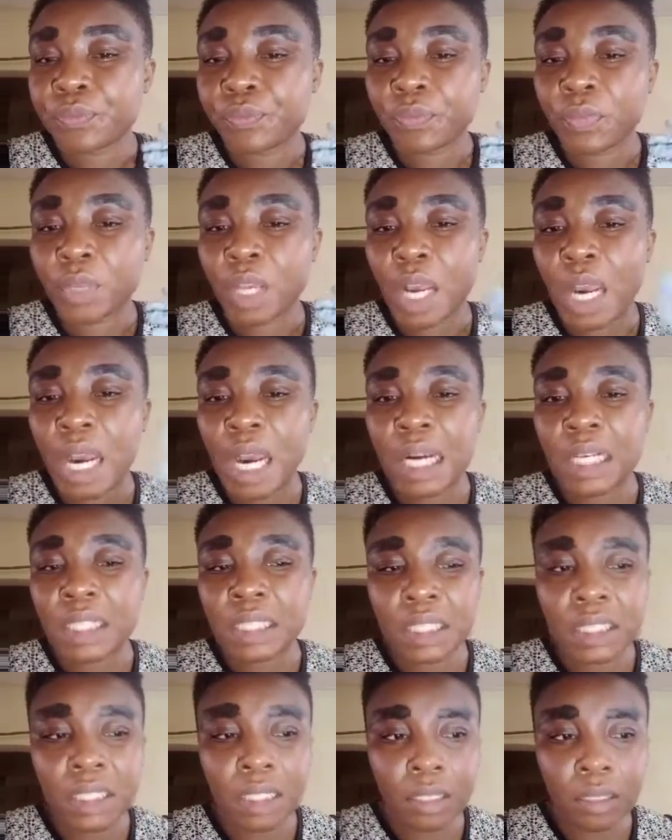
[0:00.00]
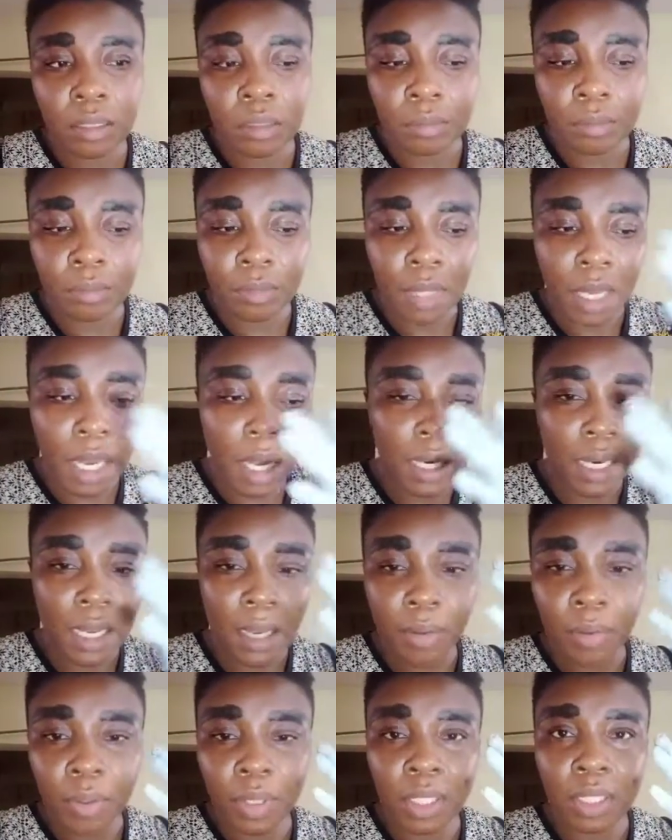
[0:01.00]
I had my mirror in front
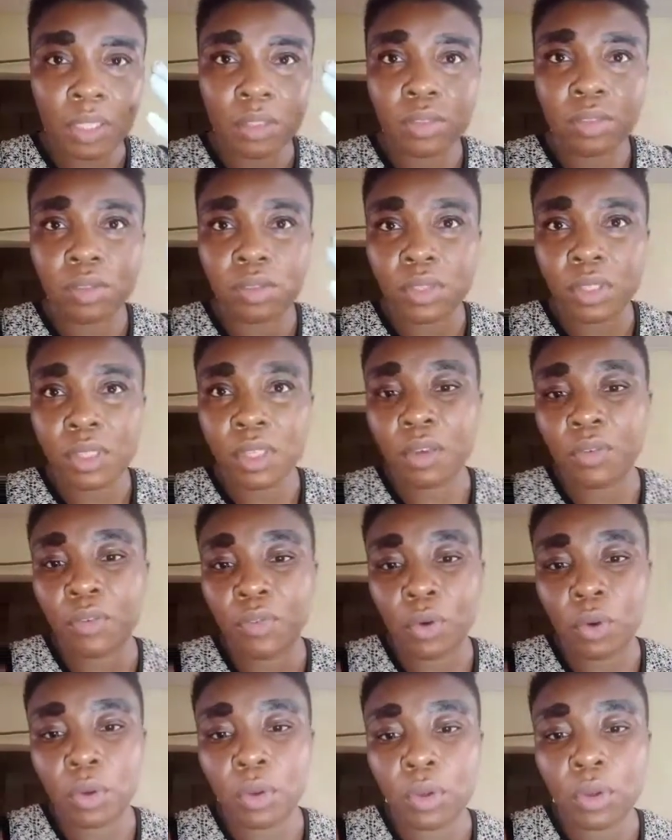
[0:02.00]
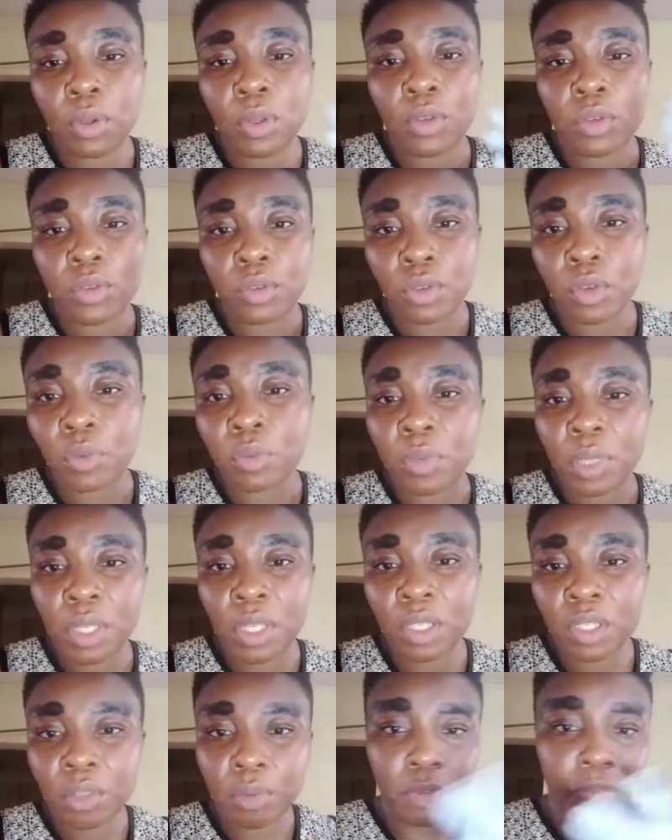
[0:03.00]
of me, and
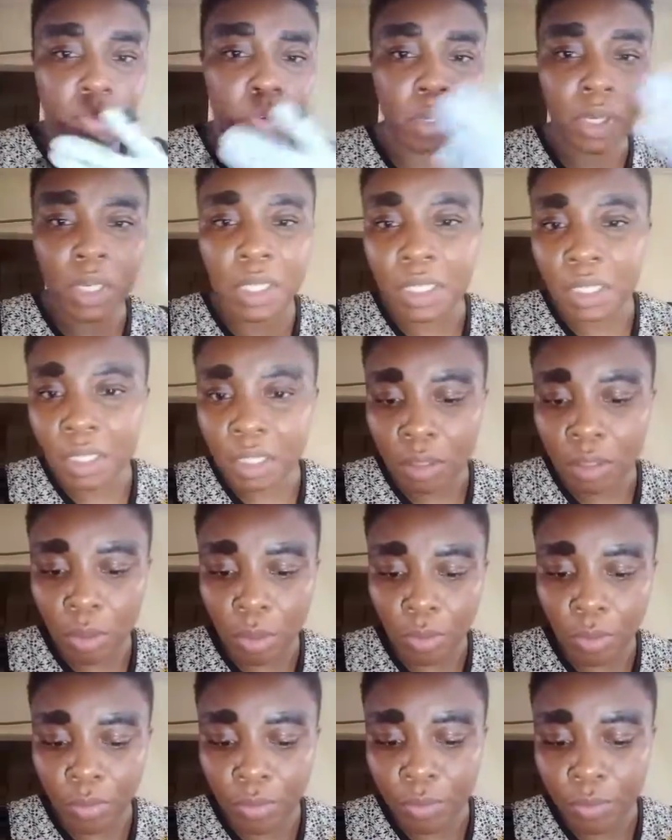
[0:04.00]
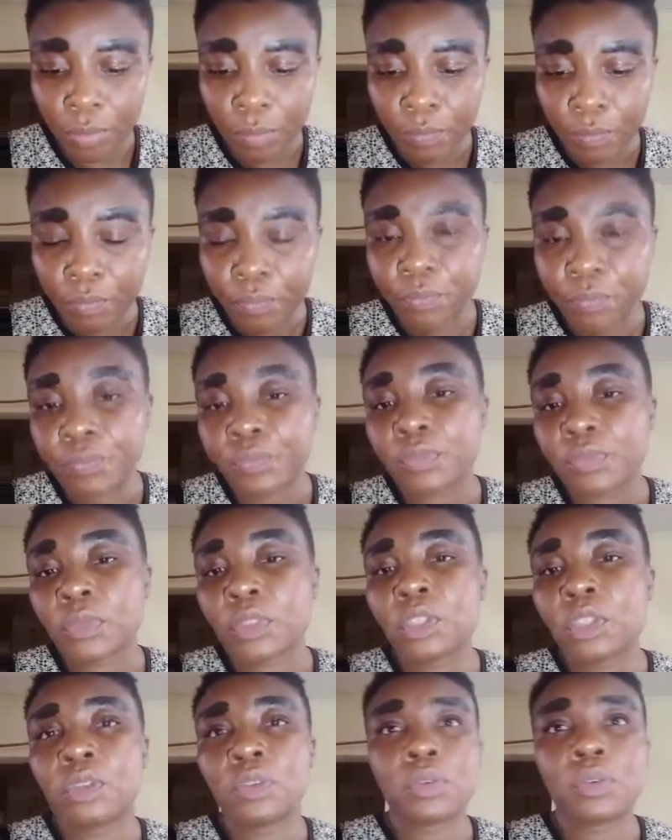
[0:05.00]
I was microblading.
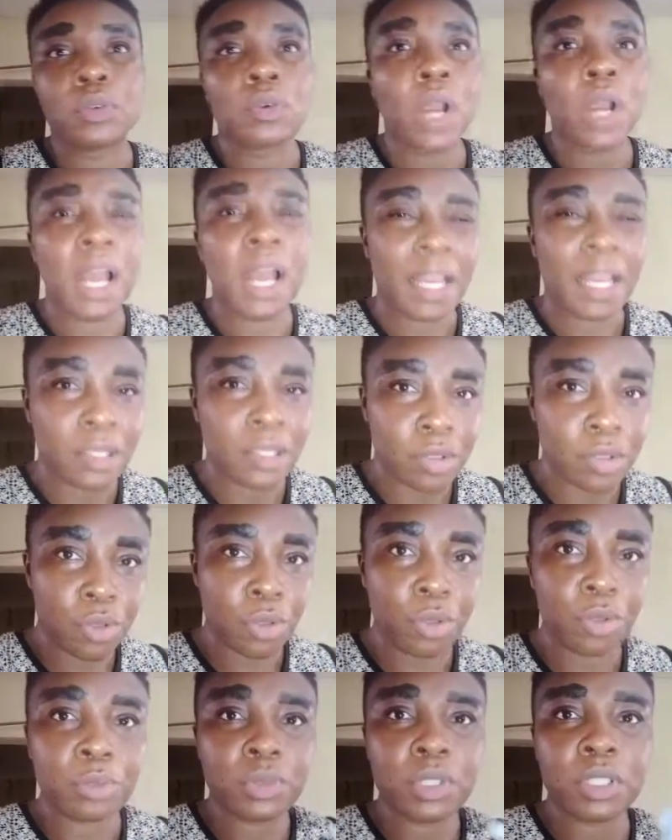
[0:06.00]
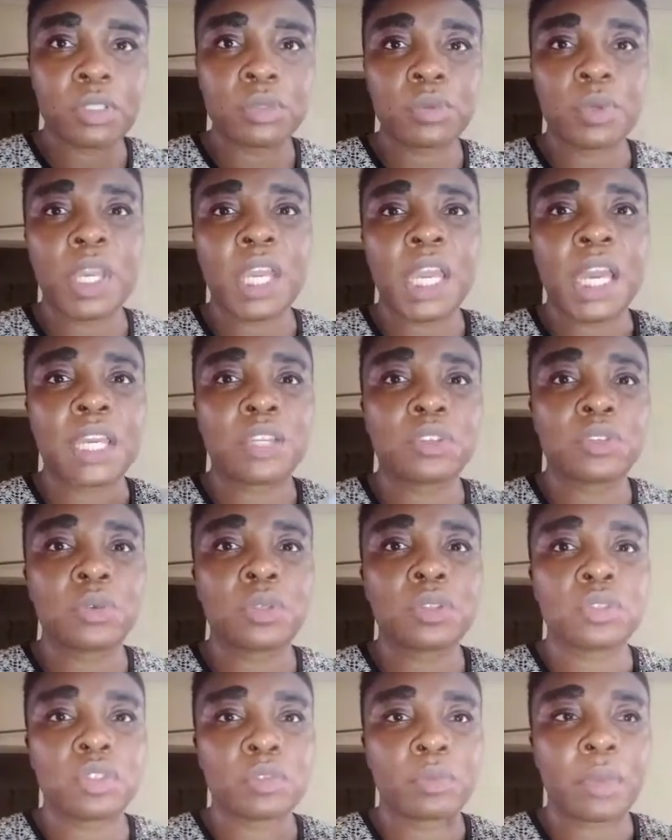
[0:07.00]
So while I was doing that, I
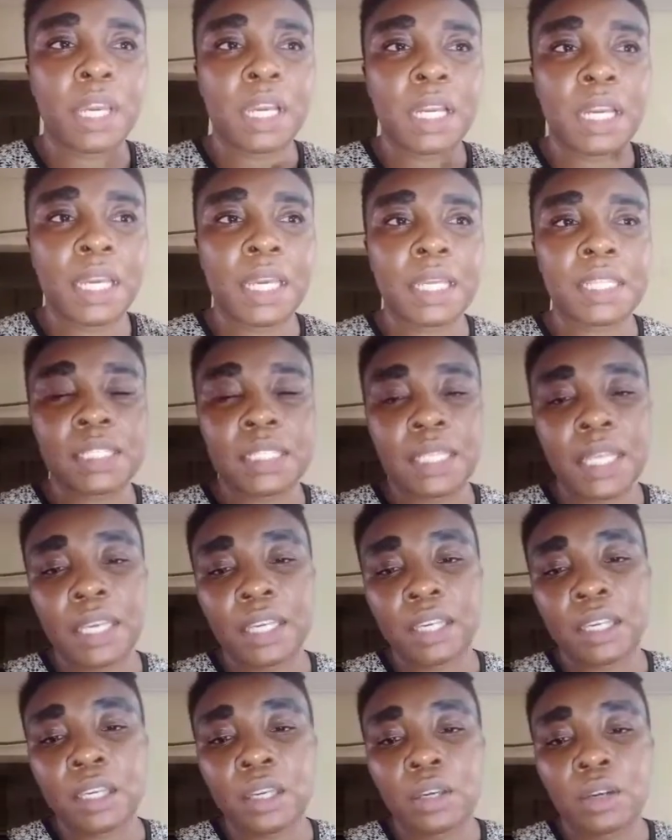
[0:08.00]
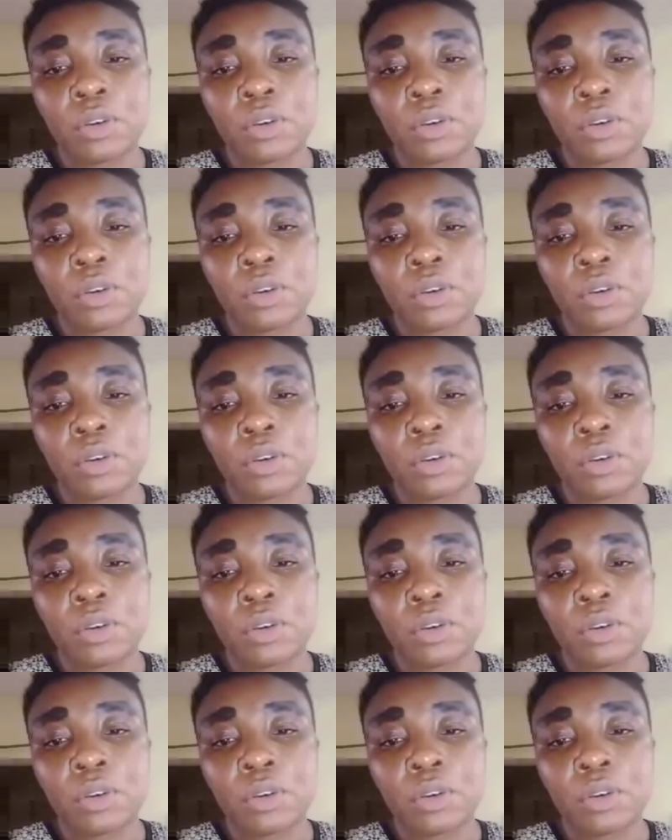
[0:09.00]
noticed that my